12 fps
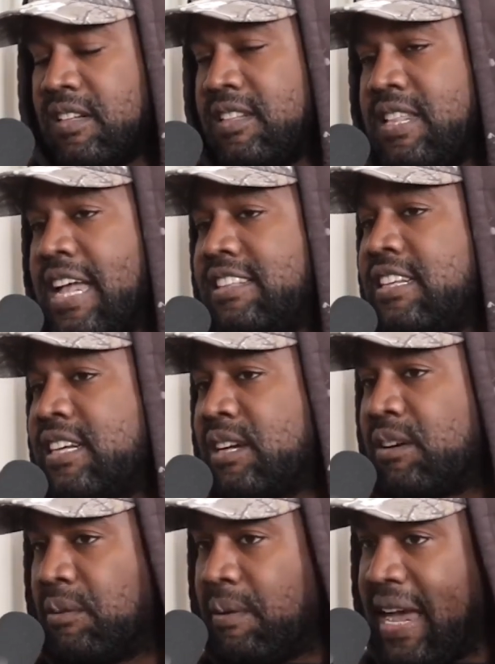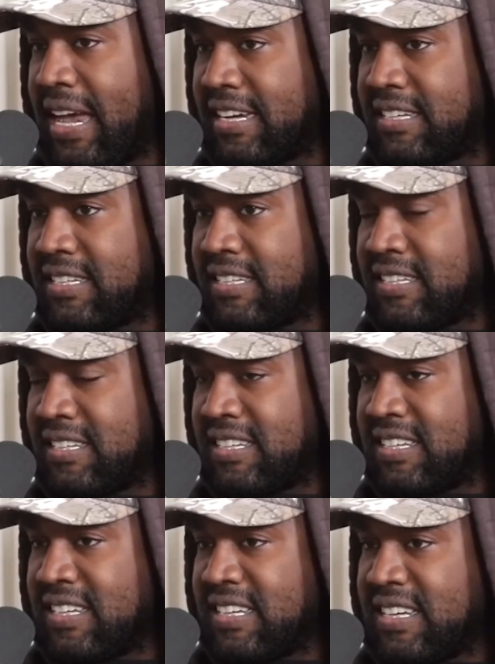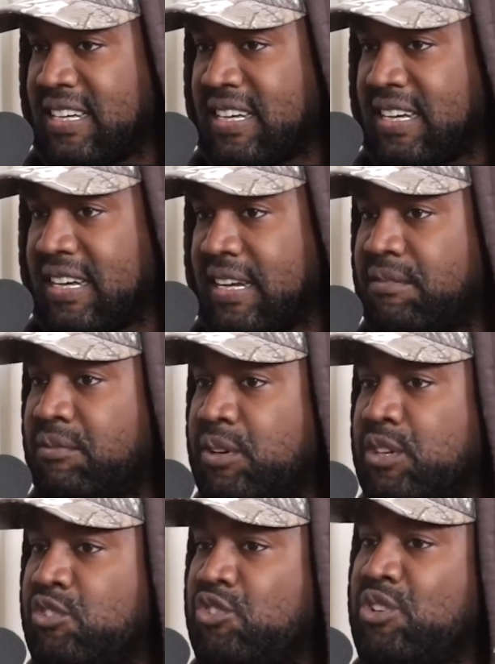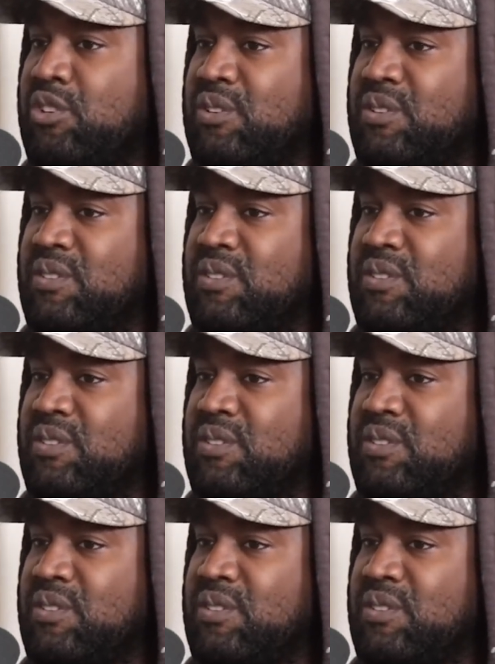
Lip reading: That's incorrect if we're Jew.